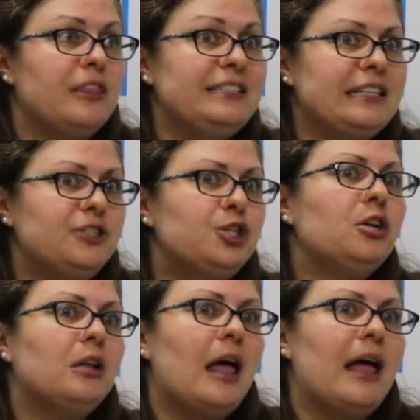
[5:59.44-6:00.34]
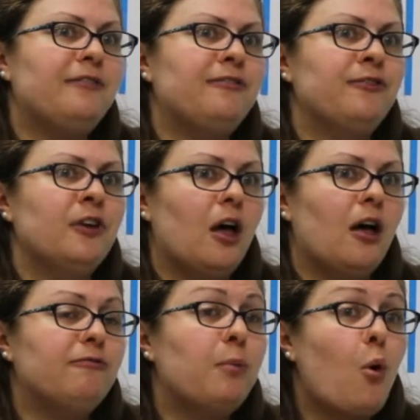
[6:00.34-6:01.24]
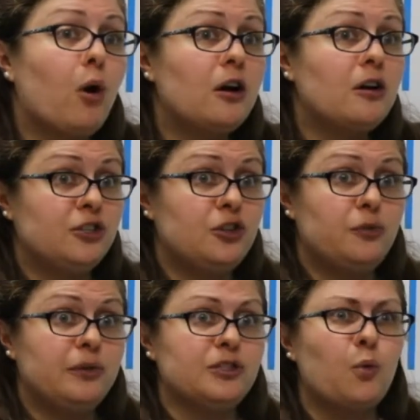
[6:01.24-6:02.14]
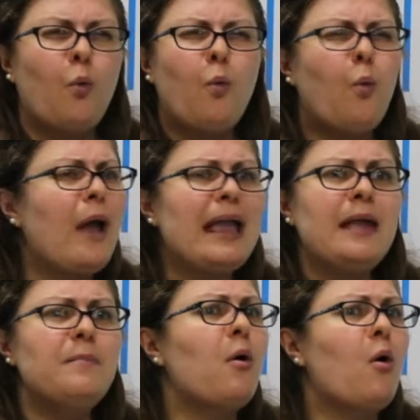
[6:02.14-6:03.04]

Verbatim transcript: the digital life of poorer students way